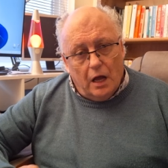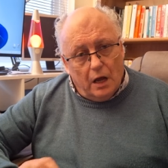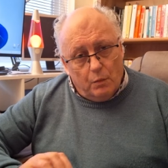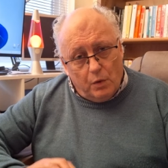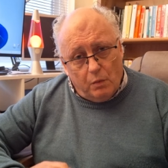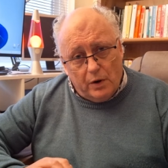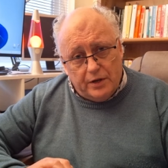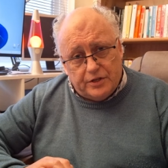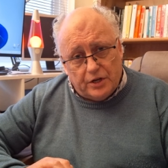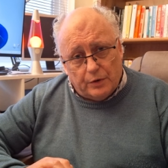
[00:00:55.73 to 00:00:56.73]
And what we
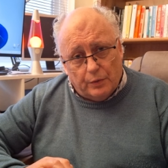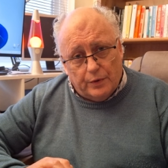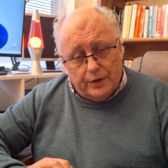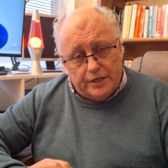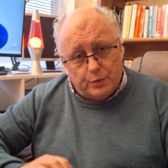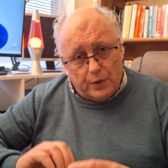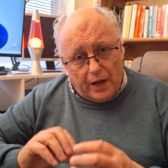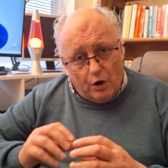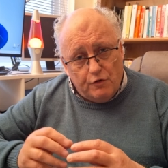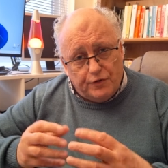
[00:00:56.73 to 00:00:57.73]
do is we
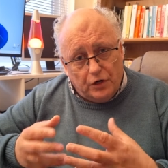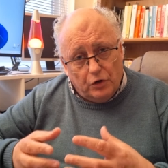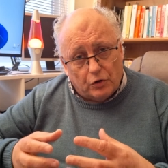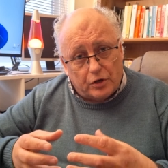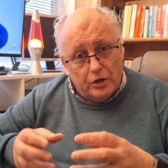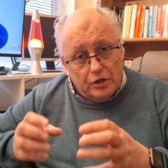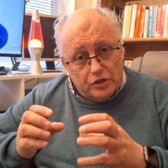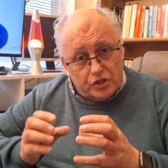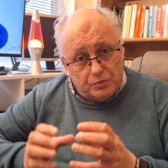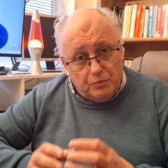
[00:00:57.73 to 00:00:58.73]
overlook
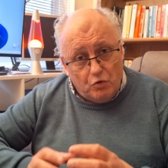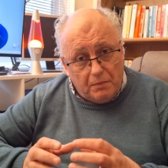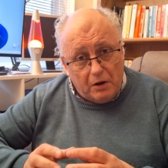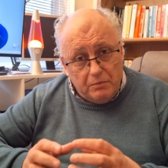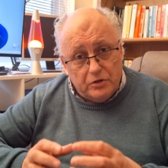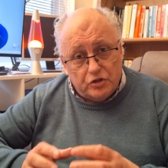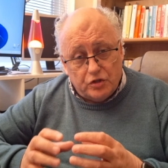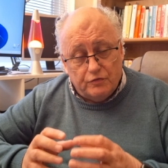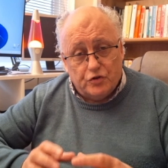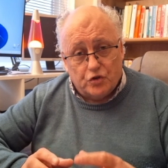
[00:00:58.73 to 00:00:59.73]
small moments of